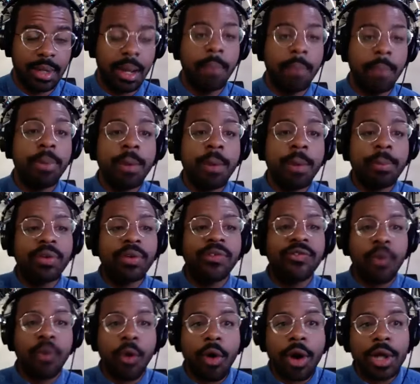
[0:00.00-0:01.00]
But
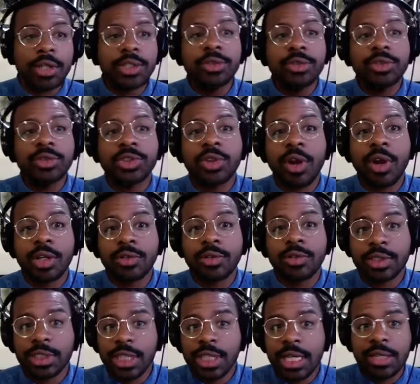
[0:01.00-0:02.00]
before you start
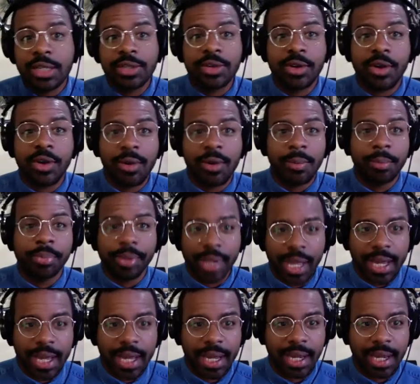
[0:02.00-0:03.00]
critiquing your own
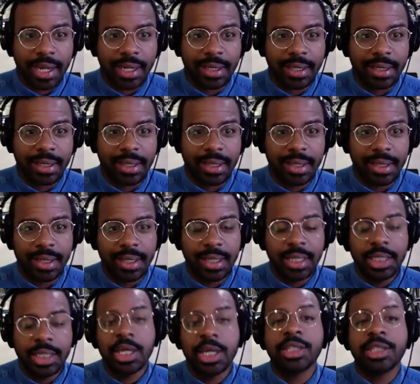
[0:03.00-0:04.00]
playing,
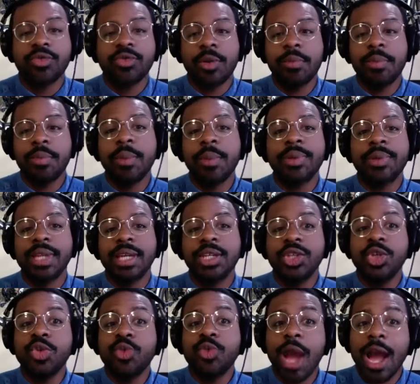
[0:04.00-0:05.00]
you have to remember that
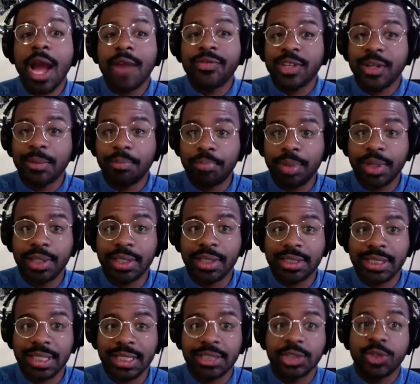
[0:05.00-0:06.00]
you have the
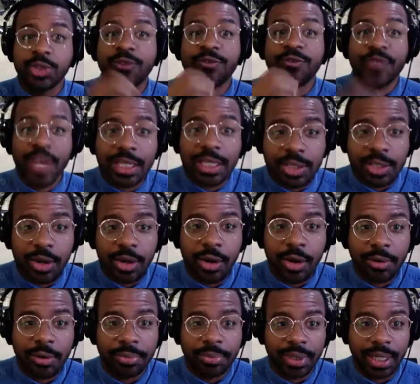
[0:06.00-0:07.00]
ability to fix your
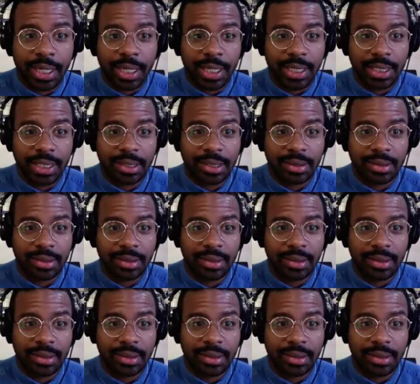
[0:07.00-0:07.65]
own playing.